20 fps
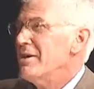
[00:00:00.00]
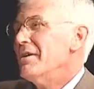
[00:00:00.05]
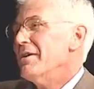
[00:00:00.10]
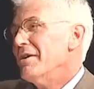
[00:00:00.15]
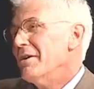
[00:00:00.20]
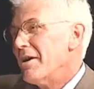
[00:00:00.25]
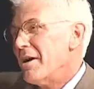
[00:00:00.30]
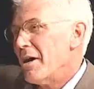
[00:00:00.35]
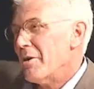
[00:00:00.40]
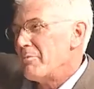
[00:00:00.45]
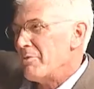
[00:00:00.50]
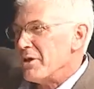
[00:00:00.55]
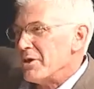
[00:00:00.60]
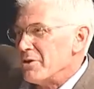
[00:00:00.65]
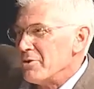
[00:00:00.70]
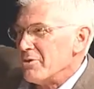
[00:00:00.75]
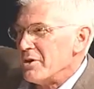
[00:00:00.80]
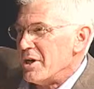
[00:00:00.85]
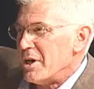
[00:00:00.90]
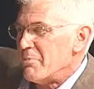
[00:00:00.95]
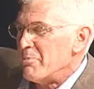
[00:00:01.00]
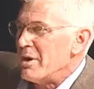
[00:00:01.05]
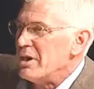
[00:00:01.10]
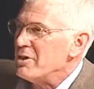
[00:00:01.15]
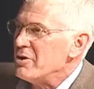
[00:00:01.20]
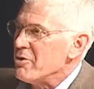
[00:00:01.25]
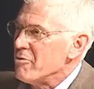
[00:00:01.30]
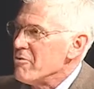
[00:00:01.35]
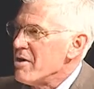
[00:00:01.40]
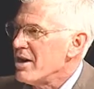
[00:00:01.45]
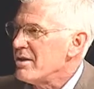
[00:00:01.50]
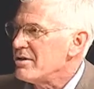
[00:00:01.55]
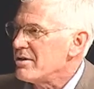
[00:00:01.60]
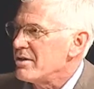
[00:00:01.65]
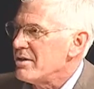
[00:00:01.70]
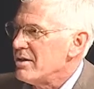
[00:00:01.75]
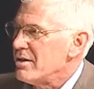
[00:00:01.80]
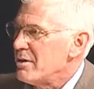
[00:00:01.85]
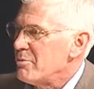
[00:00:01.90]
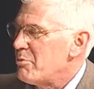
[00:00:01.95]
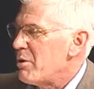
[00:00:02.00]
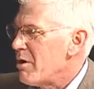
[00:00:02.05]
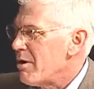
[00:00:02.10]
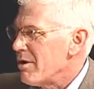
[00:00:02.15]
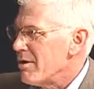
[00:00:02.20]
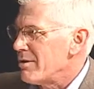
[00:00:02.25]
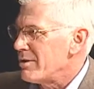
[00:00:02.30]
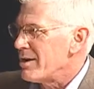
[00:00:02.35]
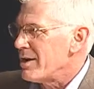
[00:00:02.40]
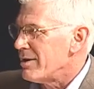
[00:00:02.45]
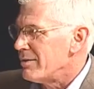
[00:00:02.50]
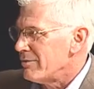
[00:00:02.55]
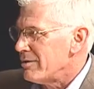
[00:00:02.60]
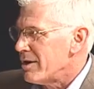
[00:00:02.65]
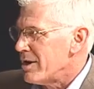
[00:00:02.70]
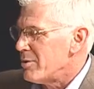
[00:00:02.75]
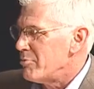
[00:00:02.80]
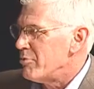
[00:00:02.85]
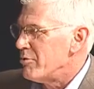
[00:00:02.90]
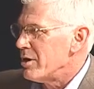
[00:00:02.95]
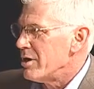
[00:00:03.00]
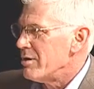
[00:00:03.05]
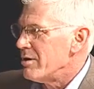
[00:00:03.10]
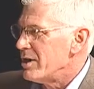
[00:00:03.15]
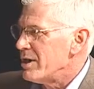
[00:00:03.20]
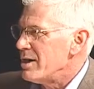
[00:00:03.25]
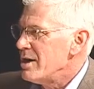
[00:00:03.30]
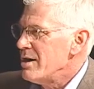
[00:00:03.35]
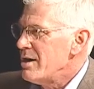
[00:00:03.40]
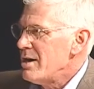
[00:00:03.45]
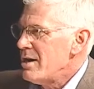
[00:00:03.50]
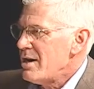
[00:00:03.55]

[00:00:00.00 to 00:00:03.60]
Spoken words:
up the street at Pintoresca Park and Library,